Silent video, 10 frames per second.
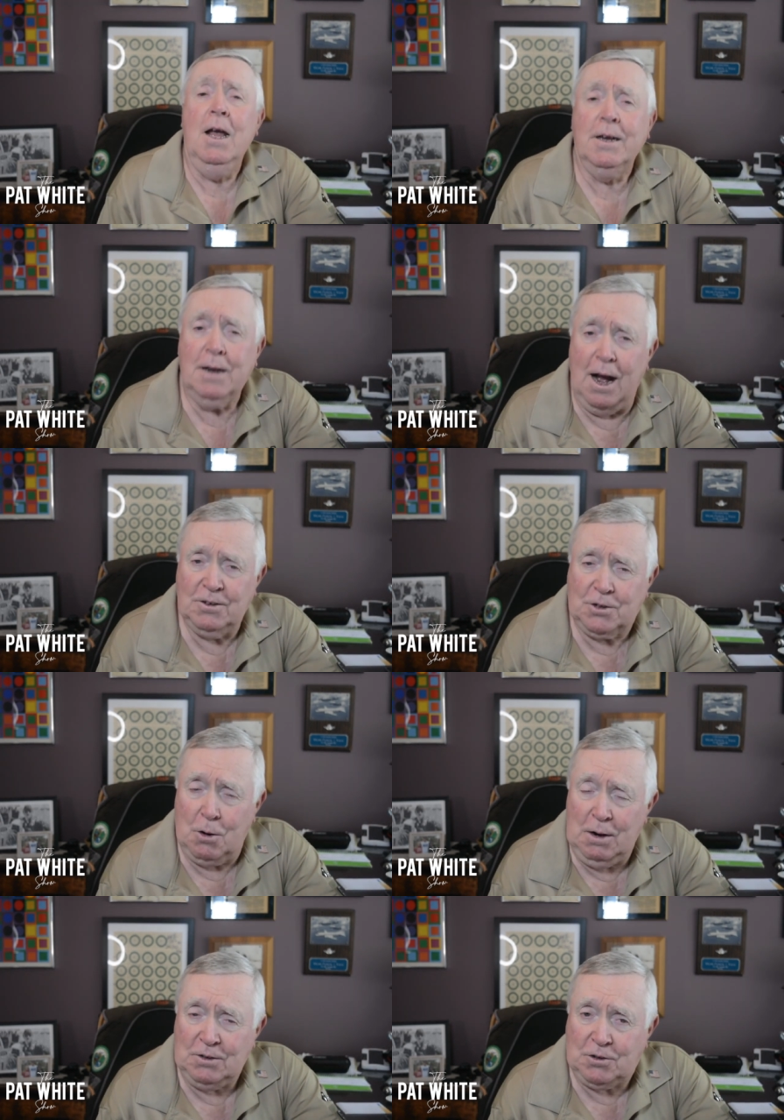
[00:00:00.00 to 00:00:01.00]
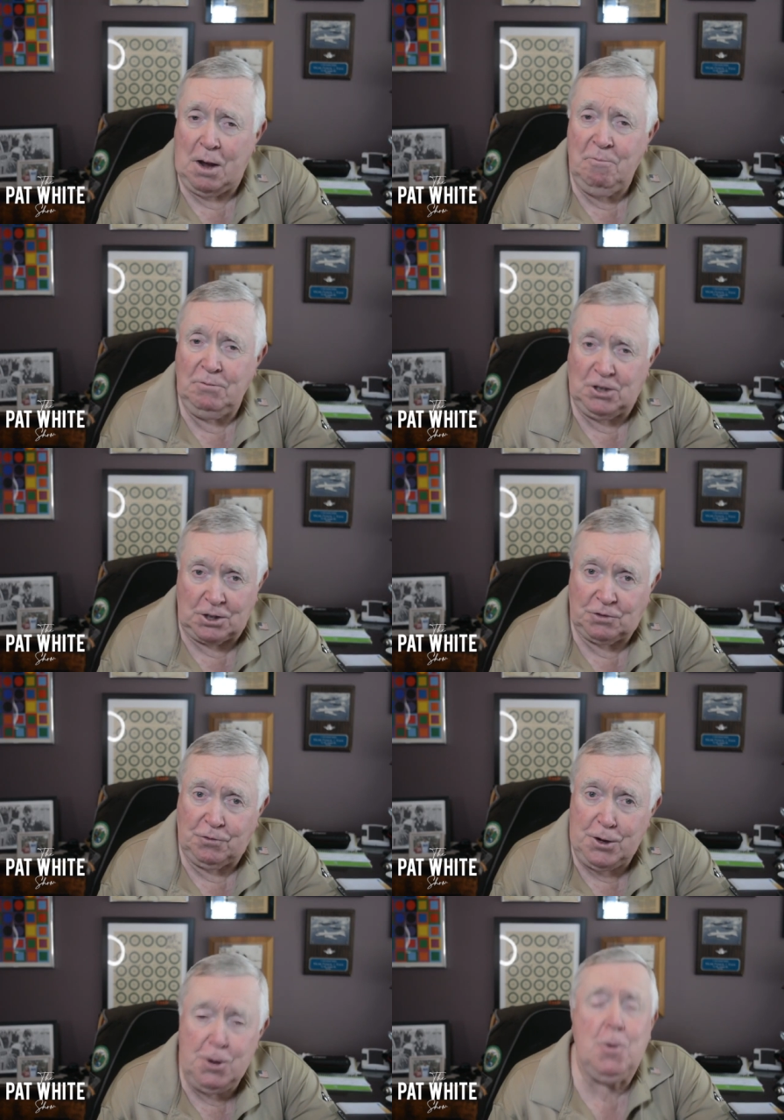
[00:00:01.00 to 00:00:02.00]
Costco has something just
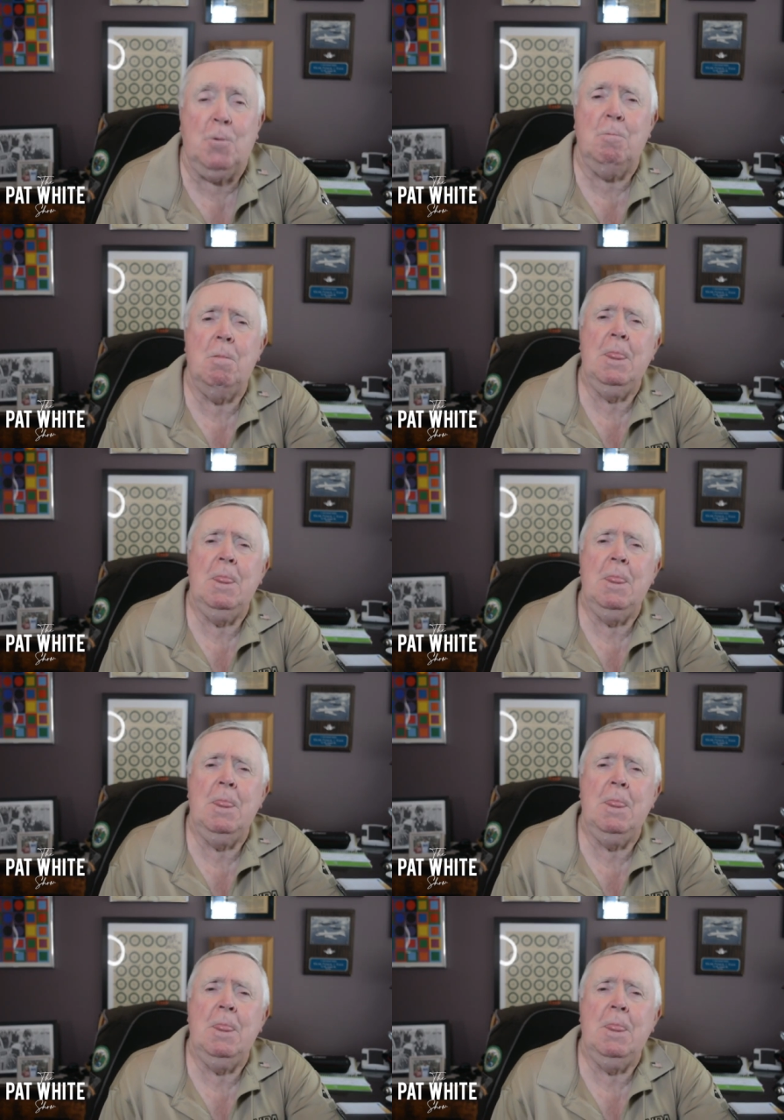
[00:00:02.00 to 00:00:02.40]
for you.